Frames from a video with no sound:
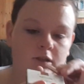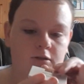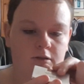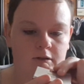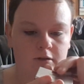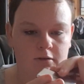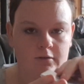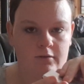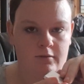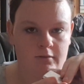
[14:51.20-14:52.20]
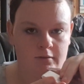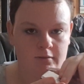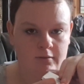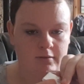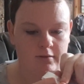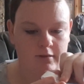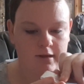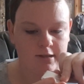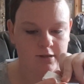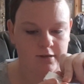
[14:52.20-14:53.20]
I'll show you.
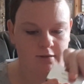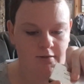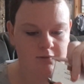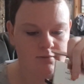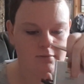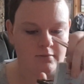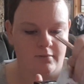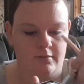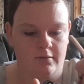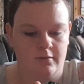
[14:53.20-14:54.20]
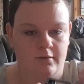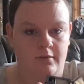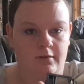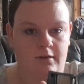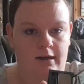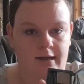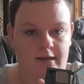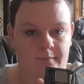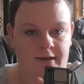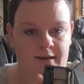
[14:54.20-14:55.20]
Hi, Sheridan. Like, I
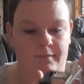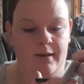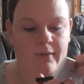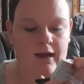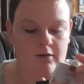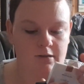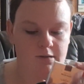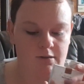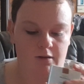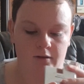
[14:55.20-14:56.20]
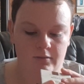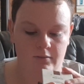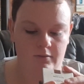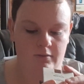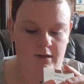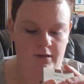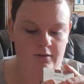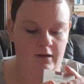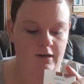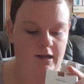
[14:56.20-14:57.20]
mean, they're powders, so I don't.
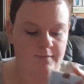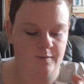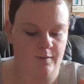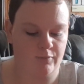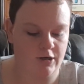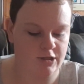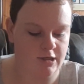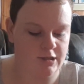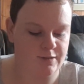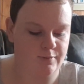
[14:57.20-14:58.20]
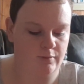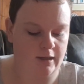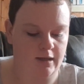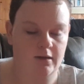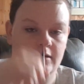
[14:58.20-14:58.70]
And it comes with a brush and a spoolie.